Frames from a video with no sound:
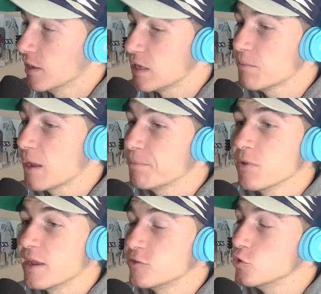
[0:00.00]
he might
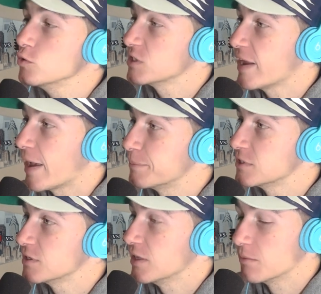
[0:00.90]
play 2
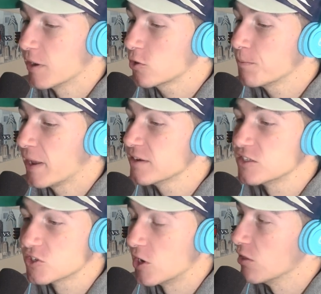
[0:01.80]
snaps, and then Michael Penix
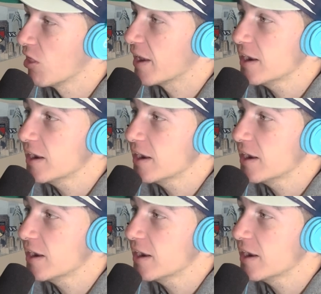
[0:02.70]
is going to light it